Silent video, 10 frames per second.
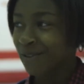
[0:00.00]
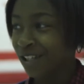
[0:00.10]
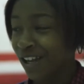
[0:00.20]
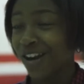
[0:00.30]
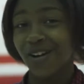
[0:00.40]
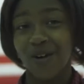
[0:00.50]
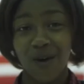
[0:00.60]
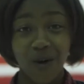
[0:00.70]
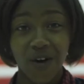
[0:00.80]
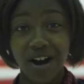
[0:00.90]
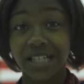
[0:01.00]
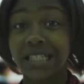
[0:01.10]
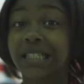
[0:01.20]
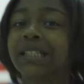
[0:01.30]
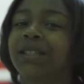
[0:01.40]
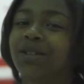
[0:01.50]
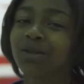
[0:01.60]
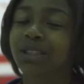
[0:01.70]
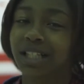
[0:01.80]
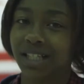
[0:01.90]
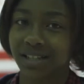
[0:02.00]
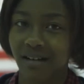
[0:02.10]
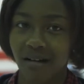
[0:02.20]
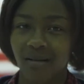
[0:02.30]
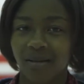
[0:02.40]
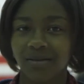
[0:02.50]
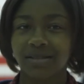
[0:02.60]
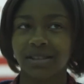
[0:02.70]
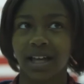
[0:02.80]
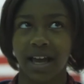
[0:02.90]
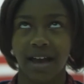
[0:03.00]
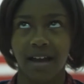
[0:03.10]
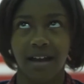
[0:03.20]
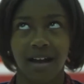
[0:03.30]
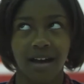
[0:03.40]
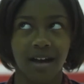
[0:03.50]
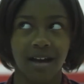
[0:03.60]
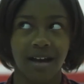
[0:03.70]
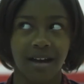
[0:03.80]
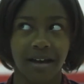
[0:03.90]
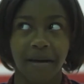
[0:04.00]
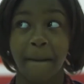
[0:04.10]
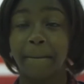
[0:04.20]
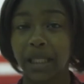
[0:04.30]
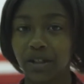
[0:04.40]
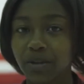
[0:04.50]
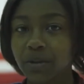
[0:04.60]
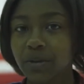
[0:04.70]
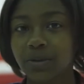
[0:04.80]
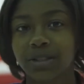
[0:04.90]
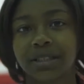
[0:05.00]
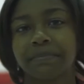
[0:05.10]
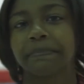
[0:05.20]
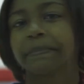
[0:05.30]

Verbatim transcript: You learn chords and notes and songs and blues